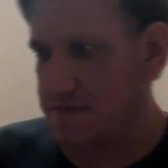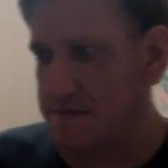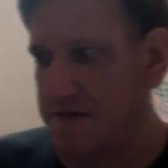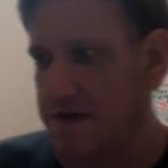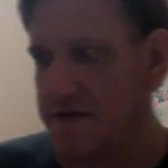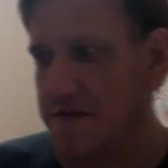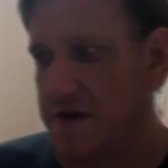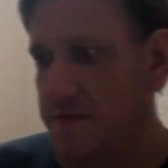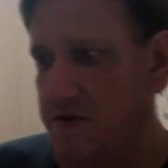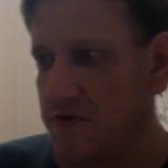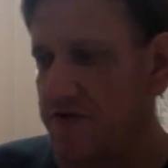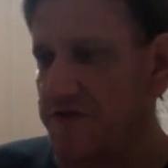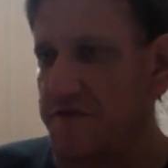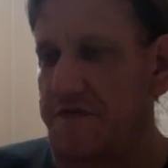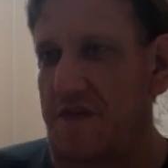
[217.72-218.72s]
And they
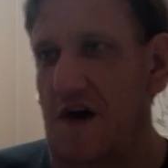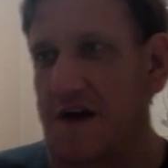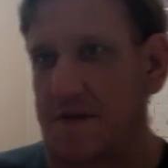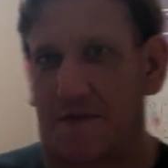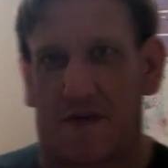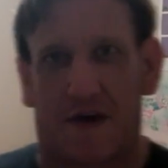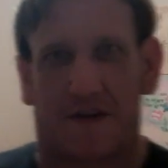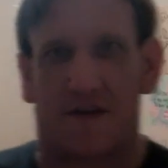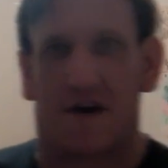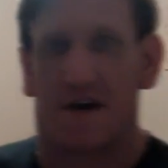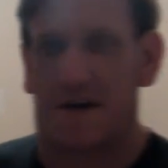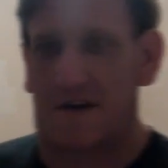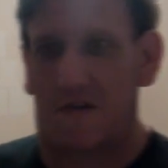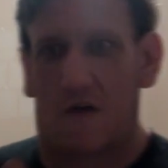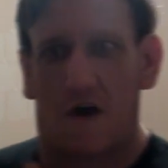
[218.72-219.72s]
pushed the flight up to like
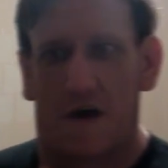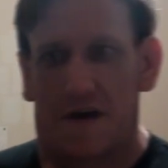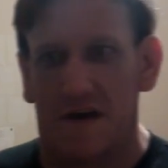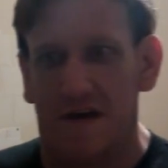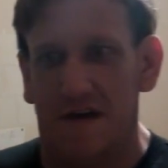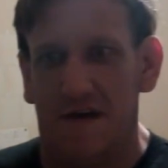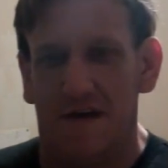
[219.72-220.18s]
9 o'clock.